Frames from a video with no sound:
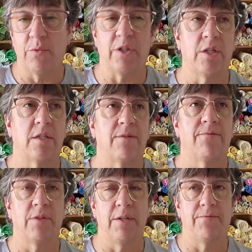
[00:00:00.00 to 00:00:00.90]
which is
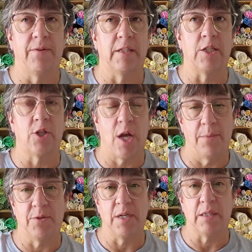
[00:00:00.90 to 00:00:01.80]
fully finished
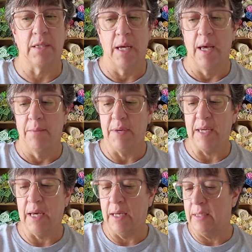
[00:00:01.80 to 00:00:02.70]
object,
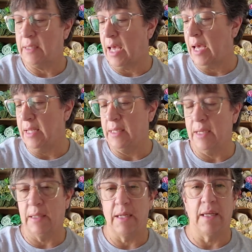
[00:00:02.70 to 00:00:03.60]
because I
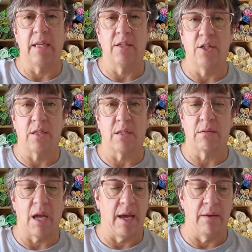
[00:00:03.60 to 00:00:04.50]
did it in
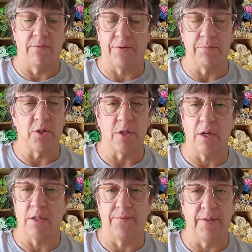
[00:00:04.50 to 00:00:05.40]
from
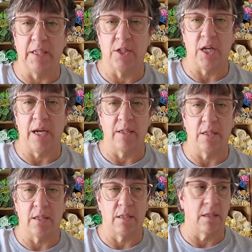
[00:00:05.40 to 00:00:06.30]
start to finish, I
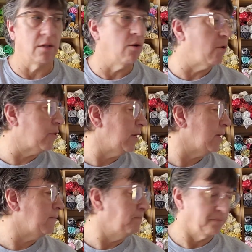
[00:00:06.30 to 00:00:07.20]
just did the whole
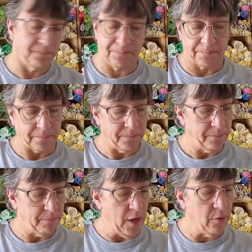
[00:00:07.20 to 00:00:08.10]
thing.
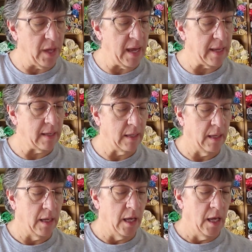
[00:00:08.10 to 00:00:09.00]
Okay,
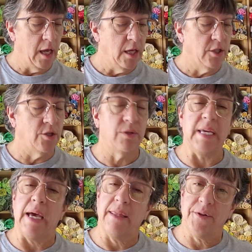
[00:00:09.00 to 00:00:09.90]
so
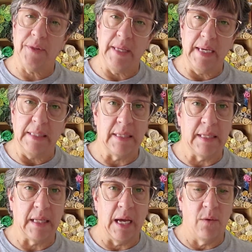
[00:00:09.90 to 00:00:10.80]
the other things
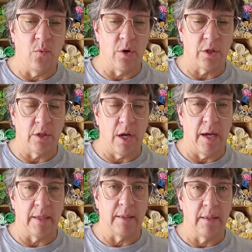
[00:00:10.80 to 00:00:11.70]
that I worked
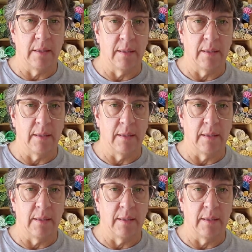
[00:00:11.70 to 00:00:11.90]
on